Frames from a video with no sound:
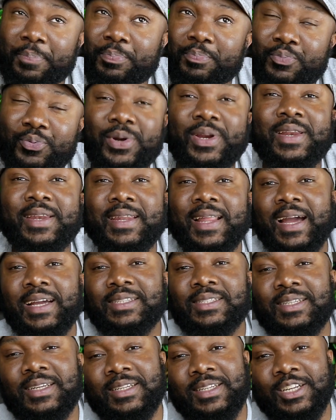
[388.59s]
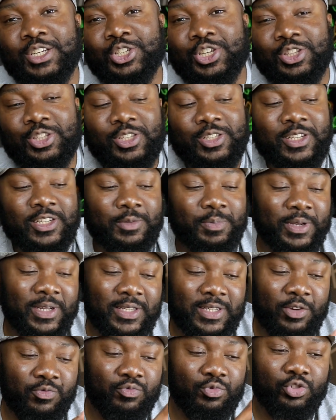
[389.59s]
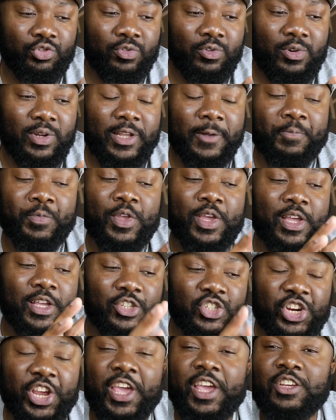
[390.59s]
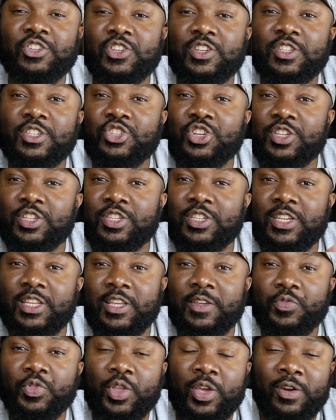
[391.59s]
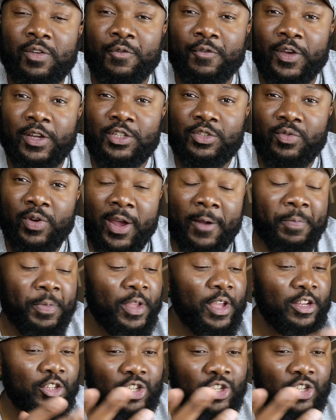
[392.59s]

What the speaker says: pretty nice addition to this because it truly changes just the interface, right?